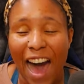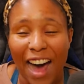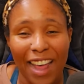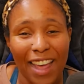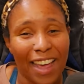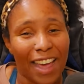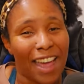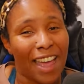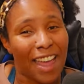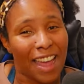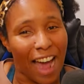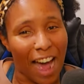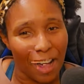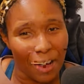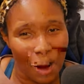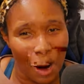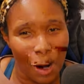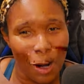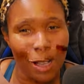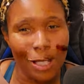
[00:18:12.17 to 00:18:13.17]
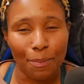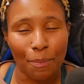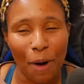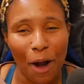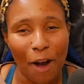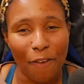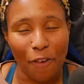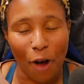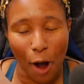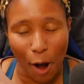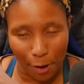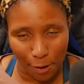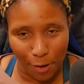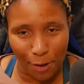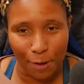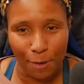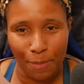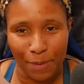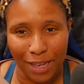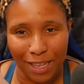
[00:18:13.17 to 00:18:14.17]
like, I know it's a part of all
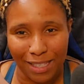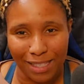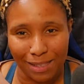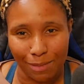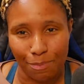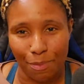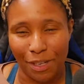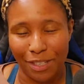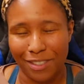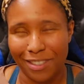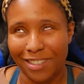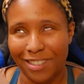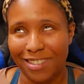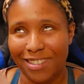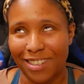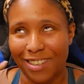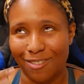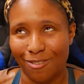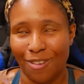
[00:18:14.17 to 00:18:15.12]
humans, but just,